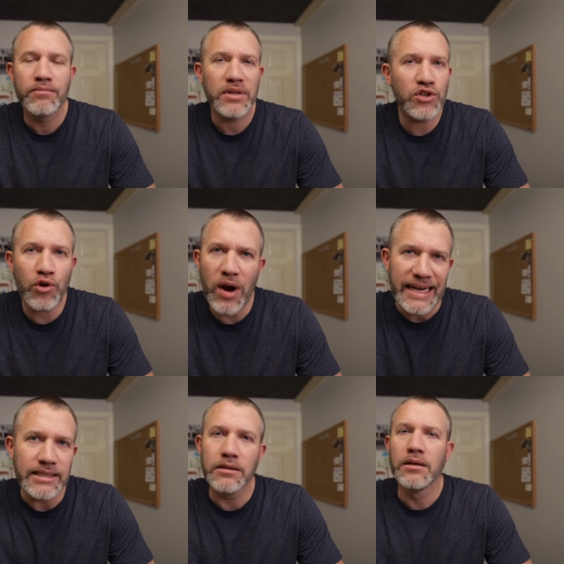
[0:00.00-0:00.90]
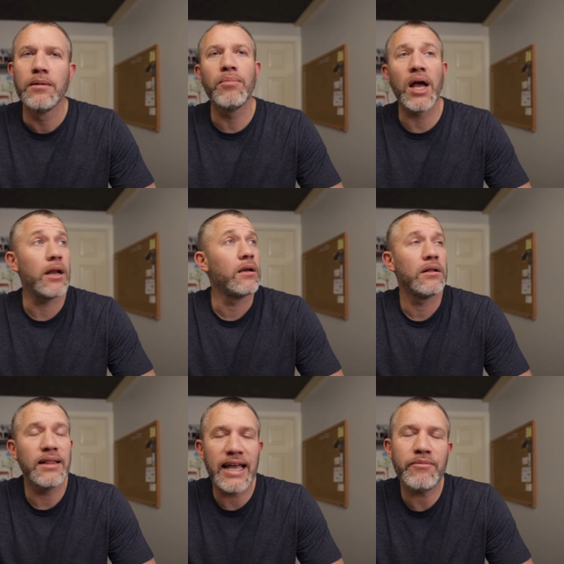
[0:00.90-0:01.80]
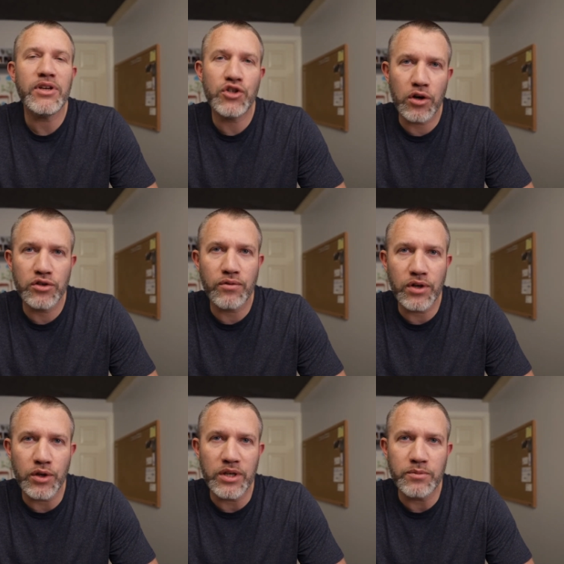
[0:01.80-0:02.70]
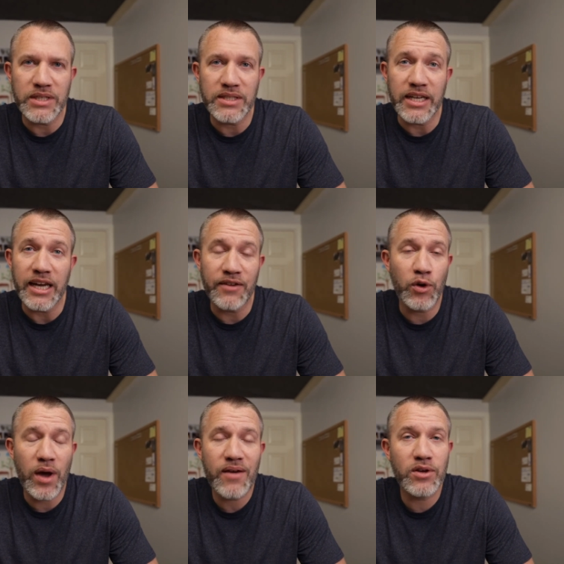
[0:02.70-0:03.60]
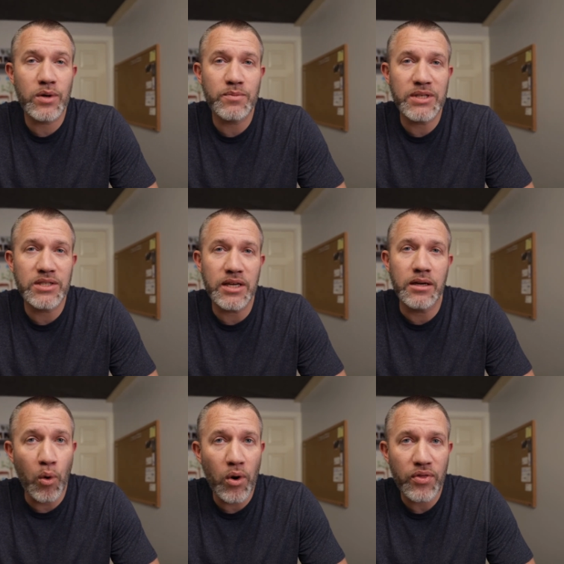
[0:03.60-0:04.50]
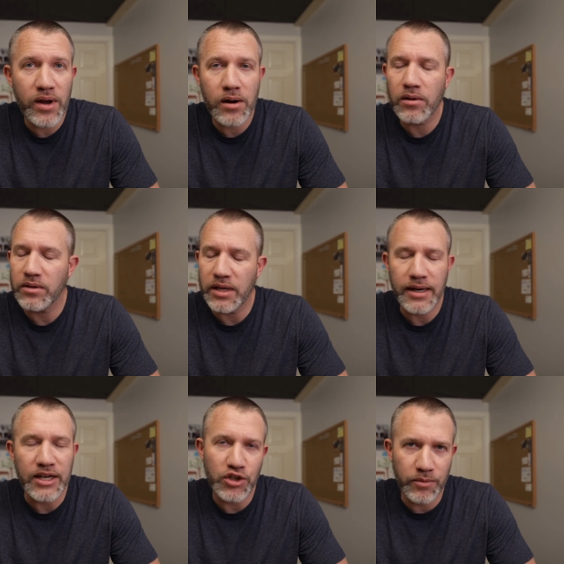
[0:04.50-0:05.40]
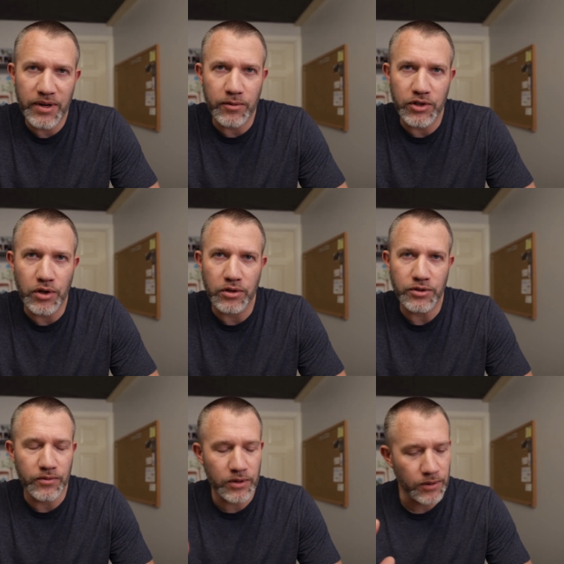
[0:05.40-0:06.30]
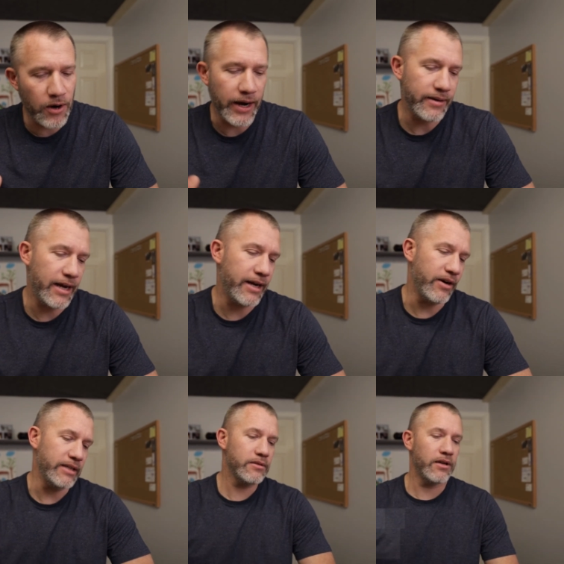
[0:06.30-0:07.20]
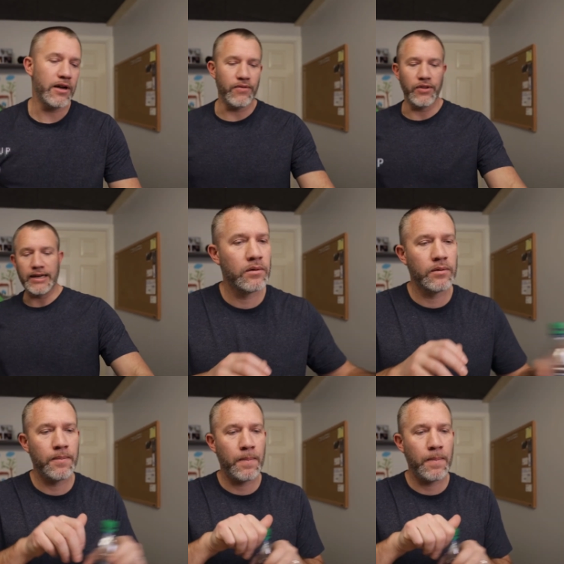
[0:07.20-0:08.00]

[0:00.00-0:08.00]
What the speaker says: That's great, but let me charge over USB-C. If you have the USB-C port there, then I should be able to charge over it. All right, I digress. Enough on that.